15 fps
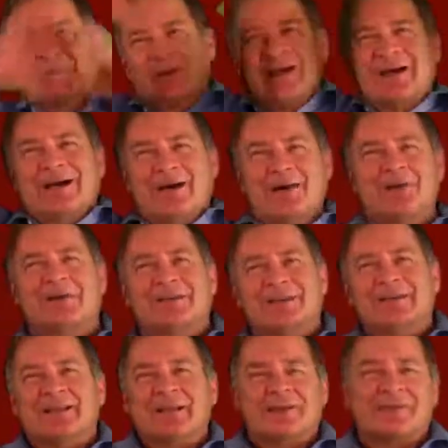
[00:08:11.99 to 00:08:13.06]
Wow,
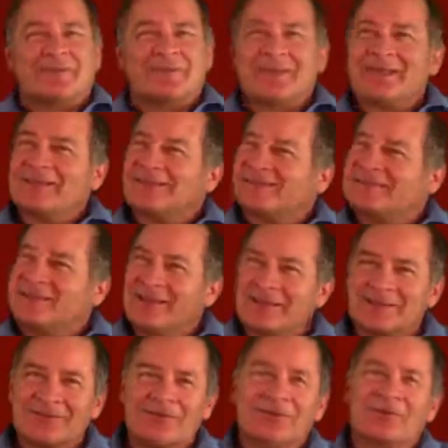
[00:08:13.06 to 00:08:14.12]
that's
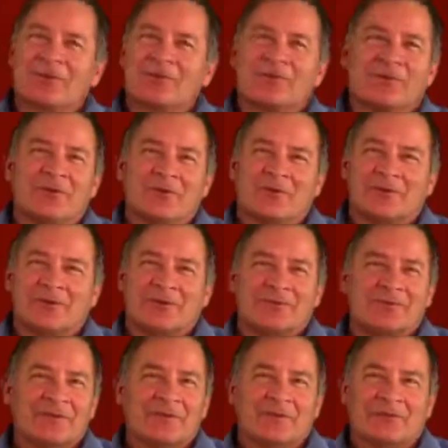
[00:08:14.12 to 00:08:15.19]
not going to work very good
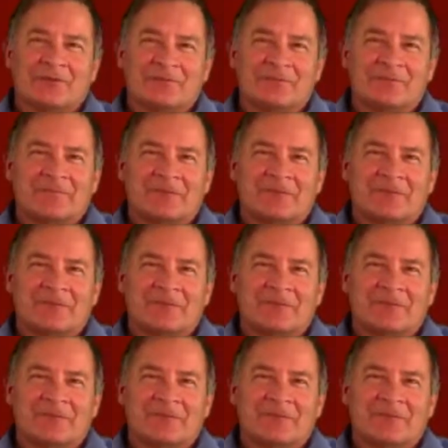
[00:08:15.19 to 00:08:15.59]
on video.